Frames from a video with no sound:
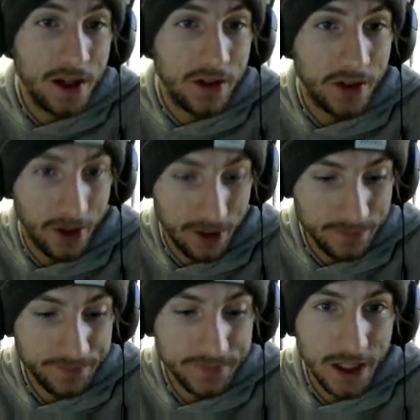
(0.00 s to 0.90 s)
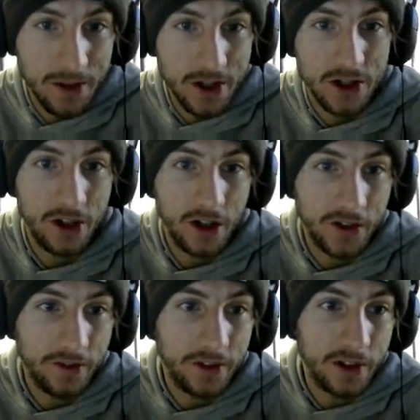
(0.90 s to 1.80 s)
So let me just show you
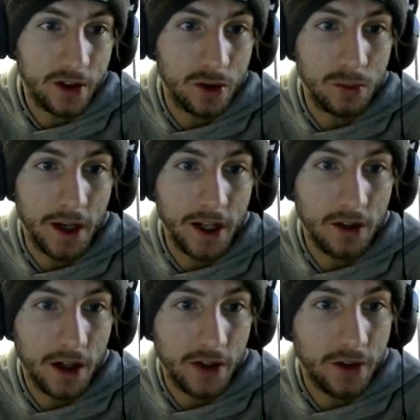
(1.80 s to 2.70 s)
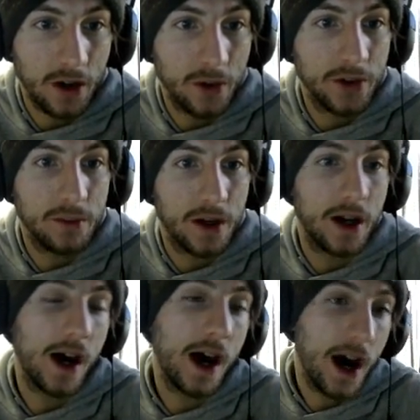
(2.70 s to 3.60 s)
guys something really cool by now. Right, so I was in my
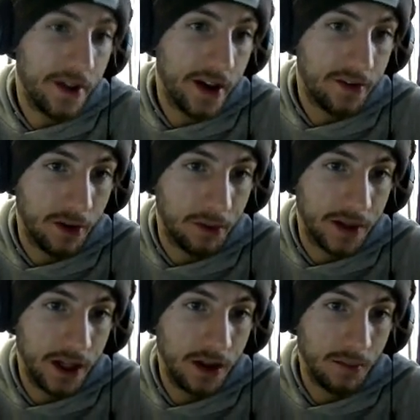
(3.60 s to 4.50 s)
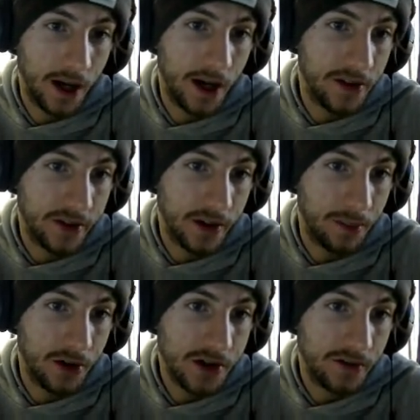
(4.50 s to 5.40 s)
other FLP, my other Serum
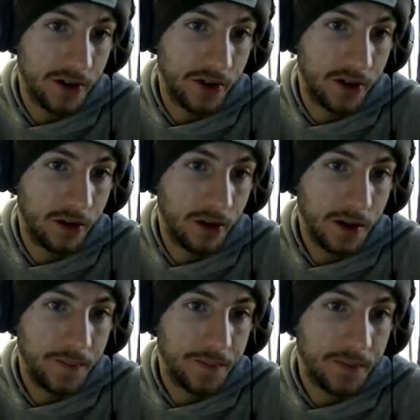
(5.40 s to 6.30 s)
project for this song, right?